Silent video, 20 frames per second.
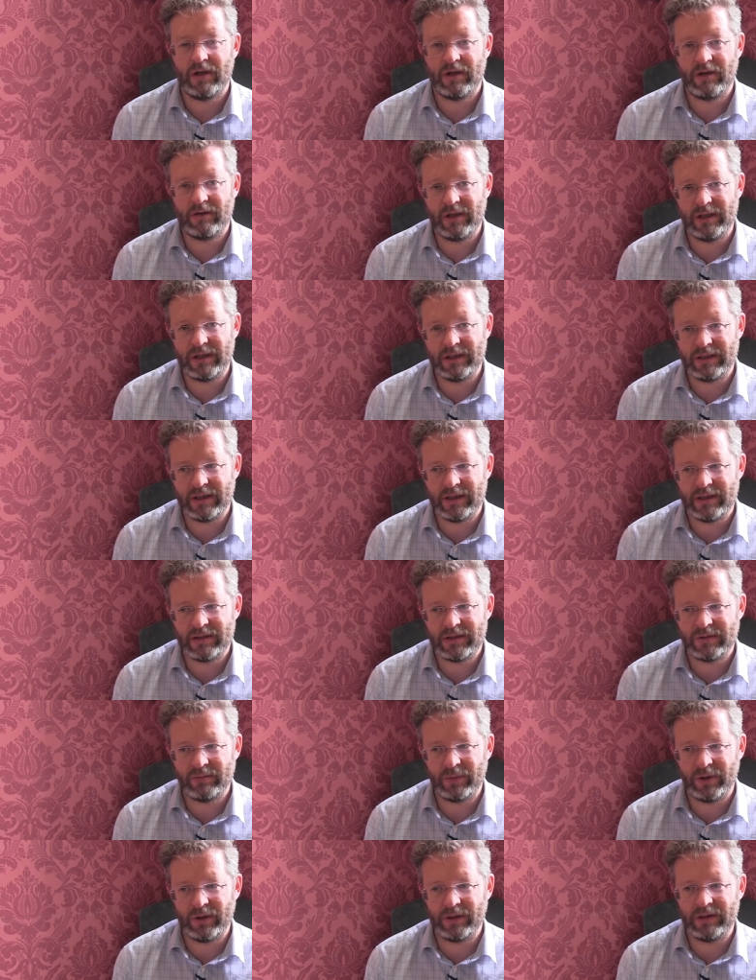
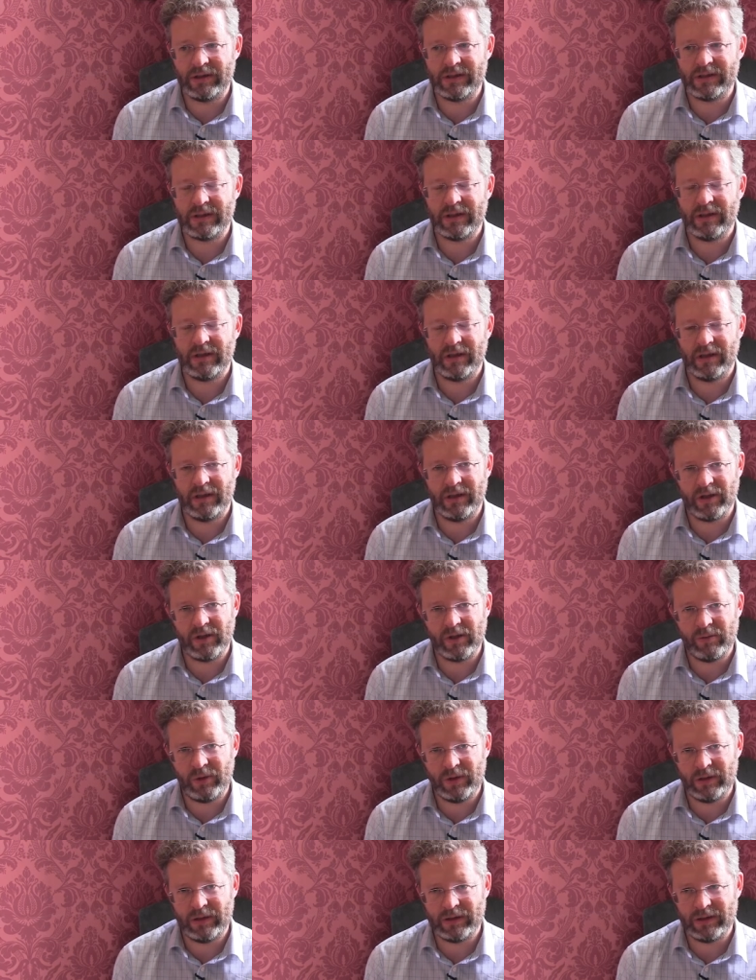accreditation bodies, and the
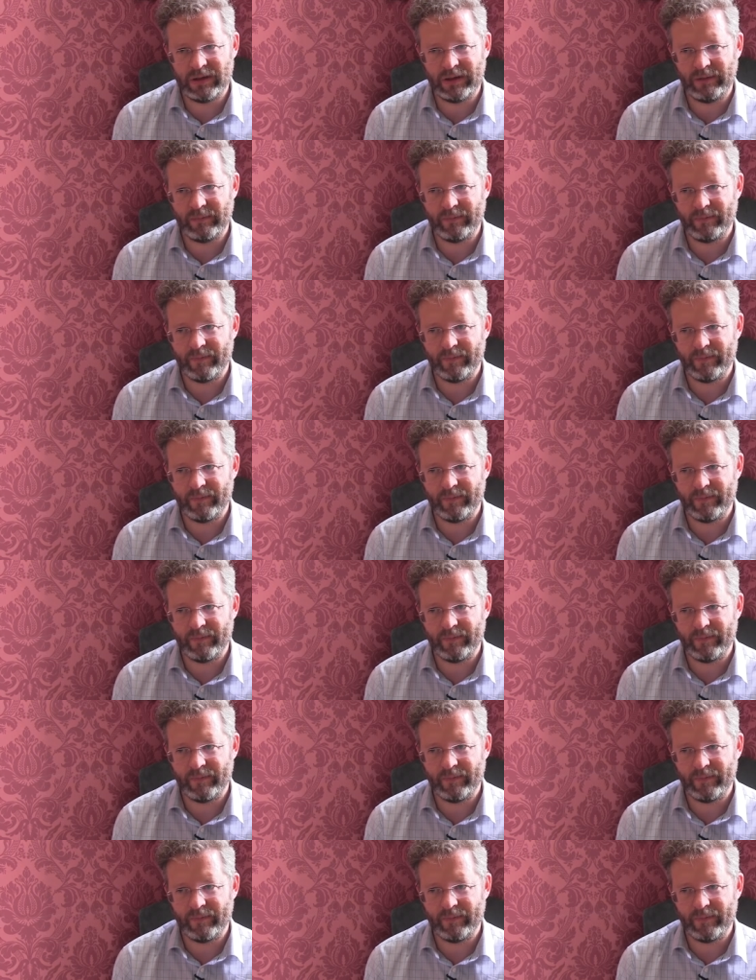community.